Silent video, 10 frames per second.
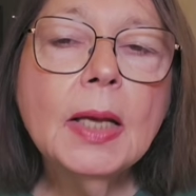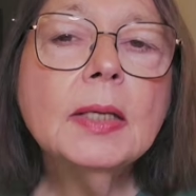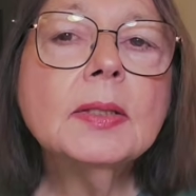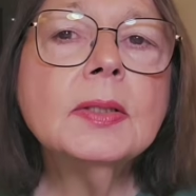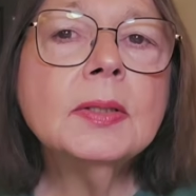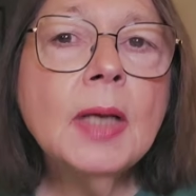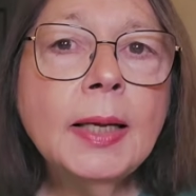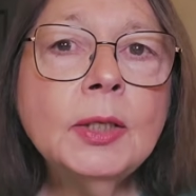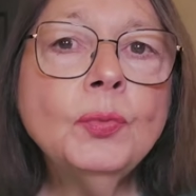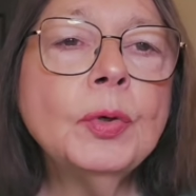
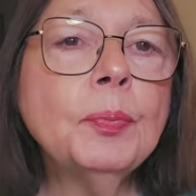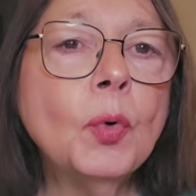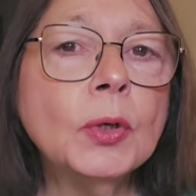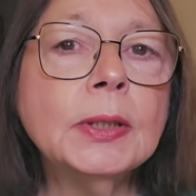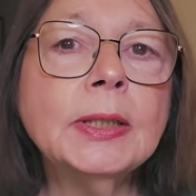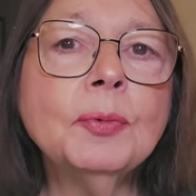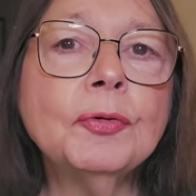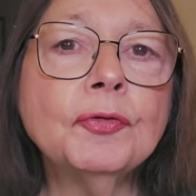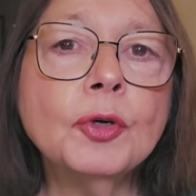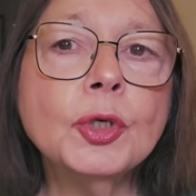Sutton reportedly
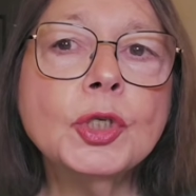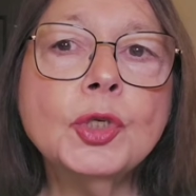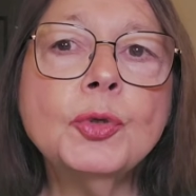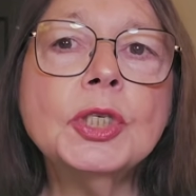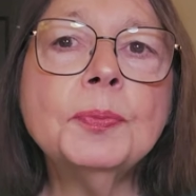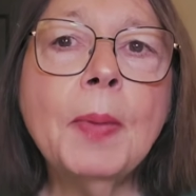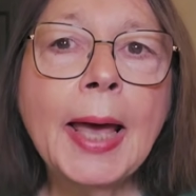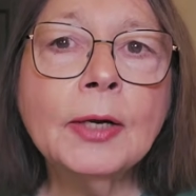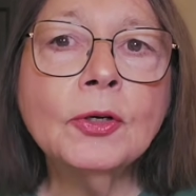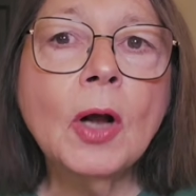refers to
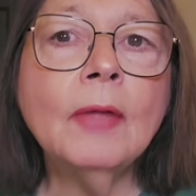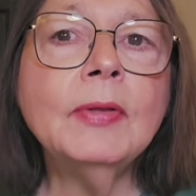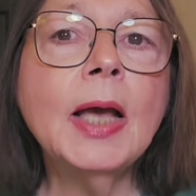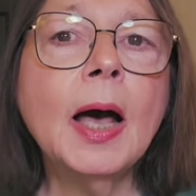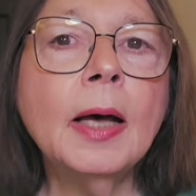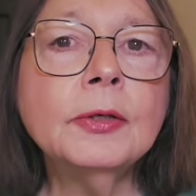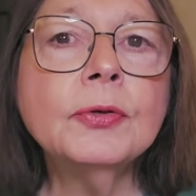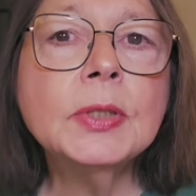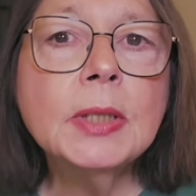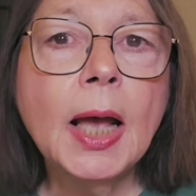spatter on the
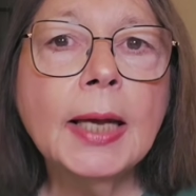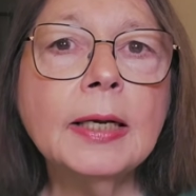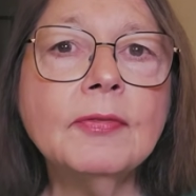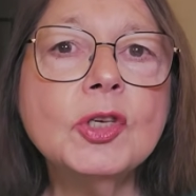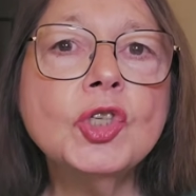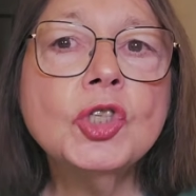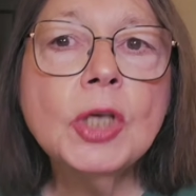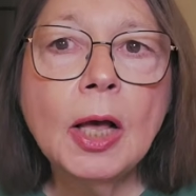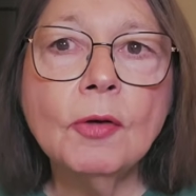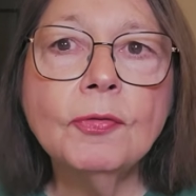underside of a
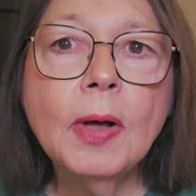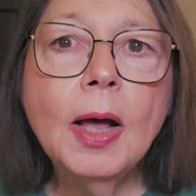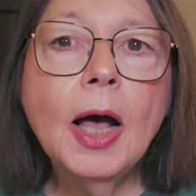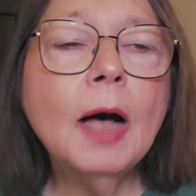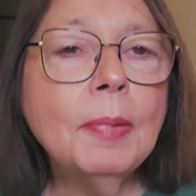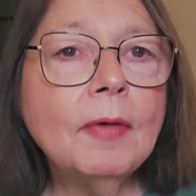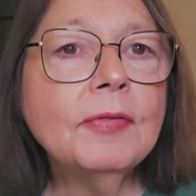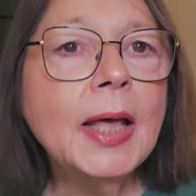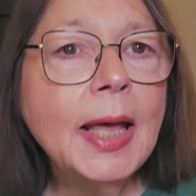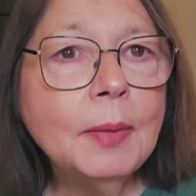shelf above
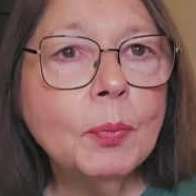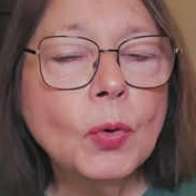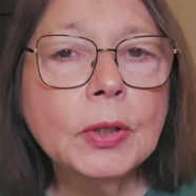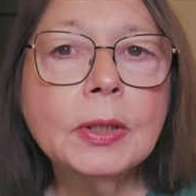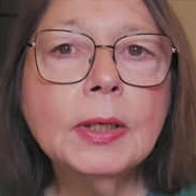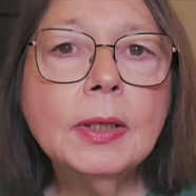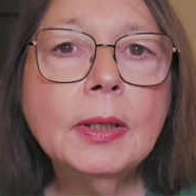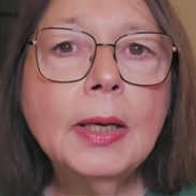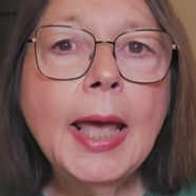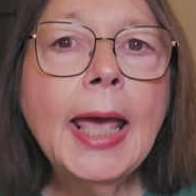the headboard,
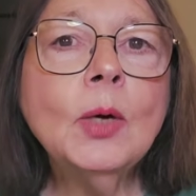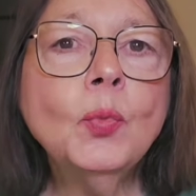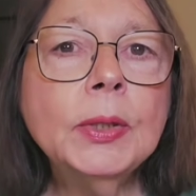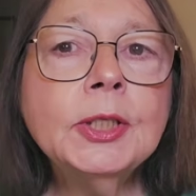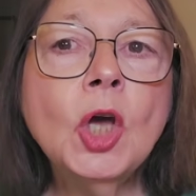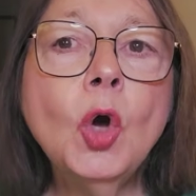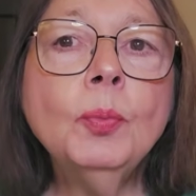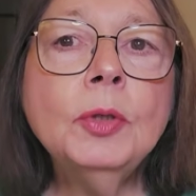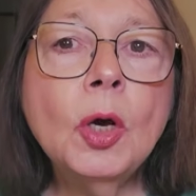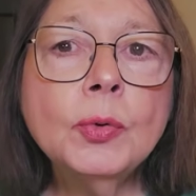and
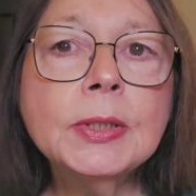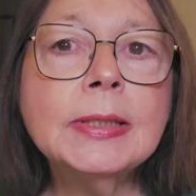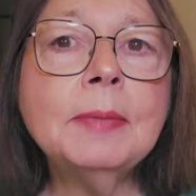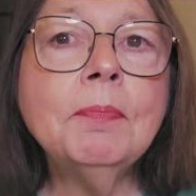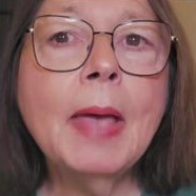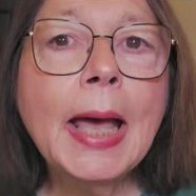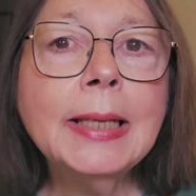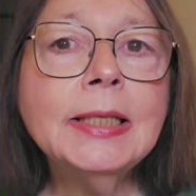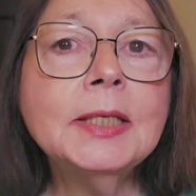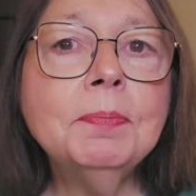Whitcomb notes that
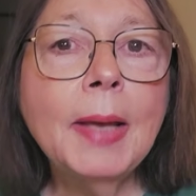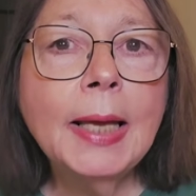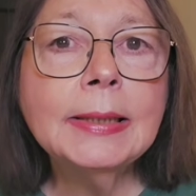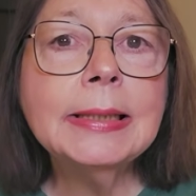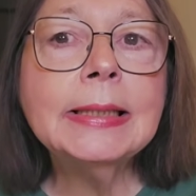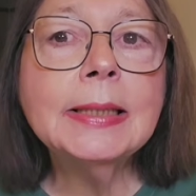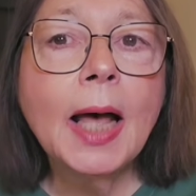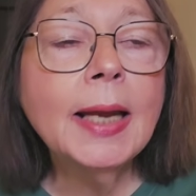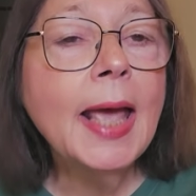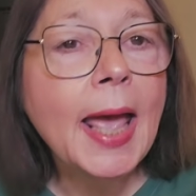Maddie's bed did
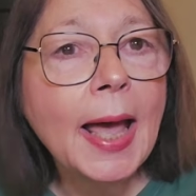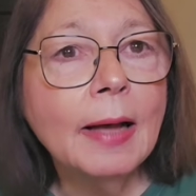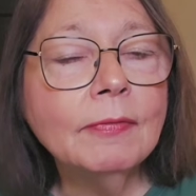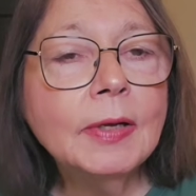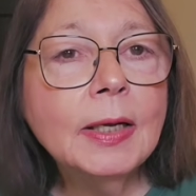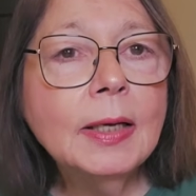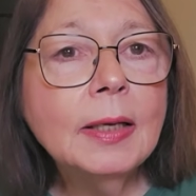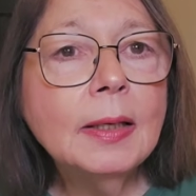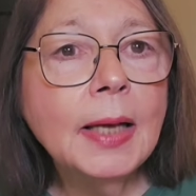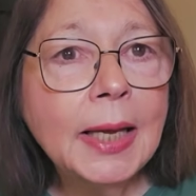not have
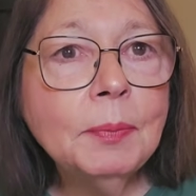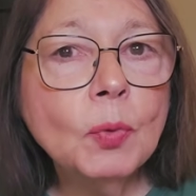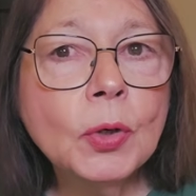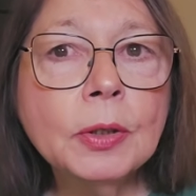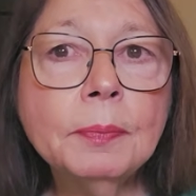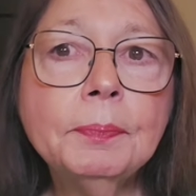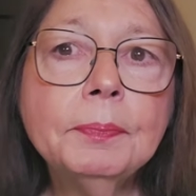a headboard.